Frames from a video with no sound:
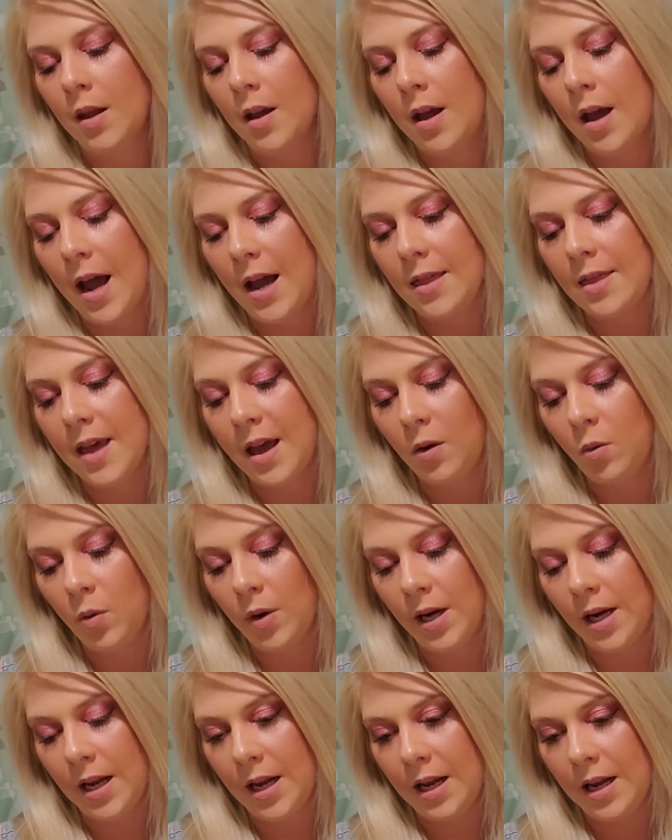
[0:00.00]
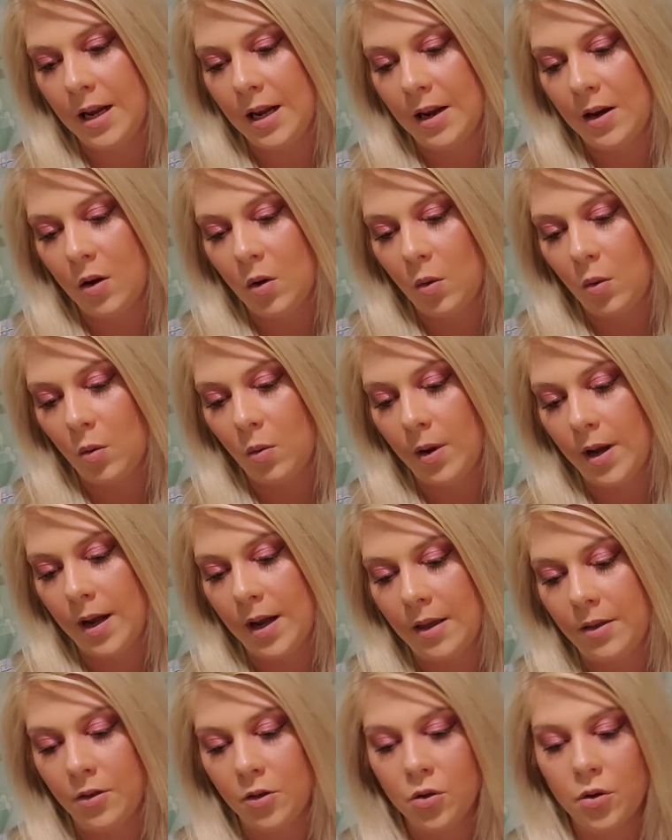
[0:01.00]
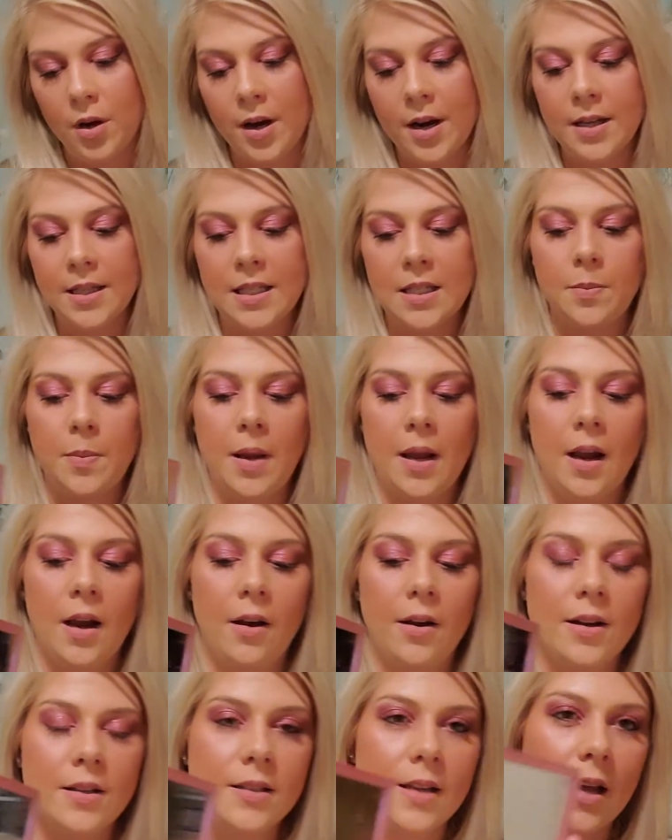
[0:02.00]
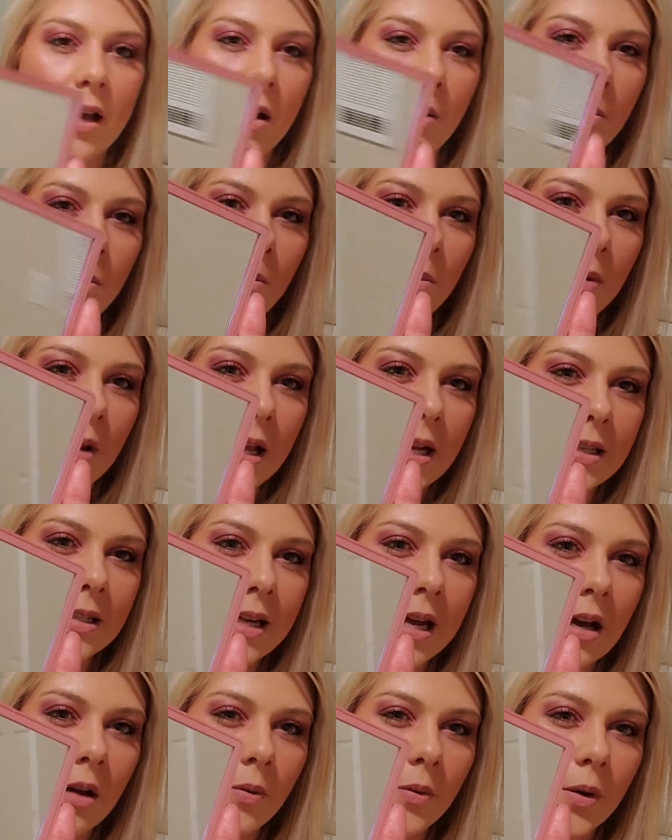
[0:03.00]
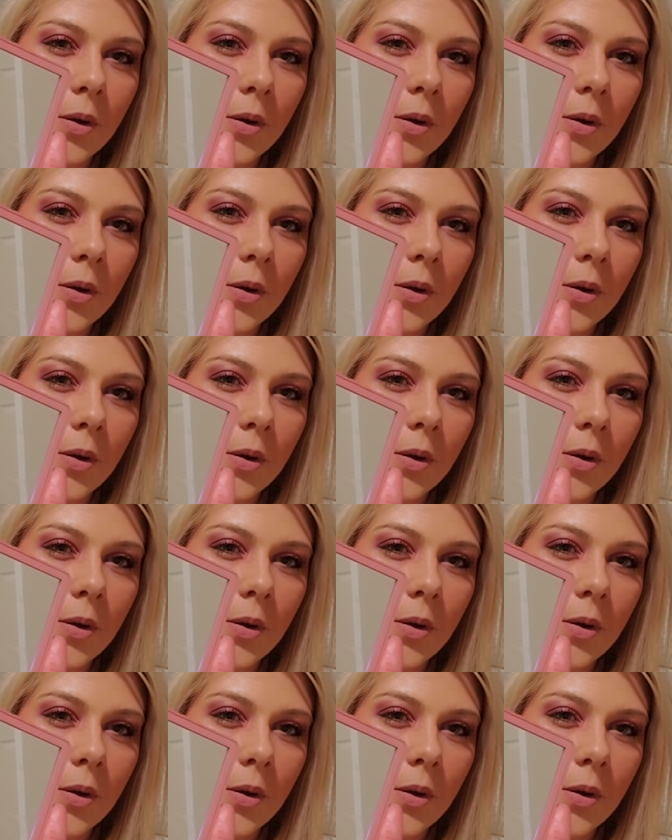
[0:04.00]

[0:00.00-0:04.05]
I then went in with Transparent to help blend out the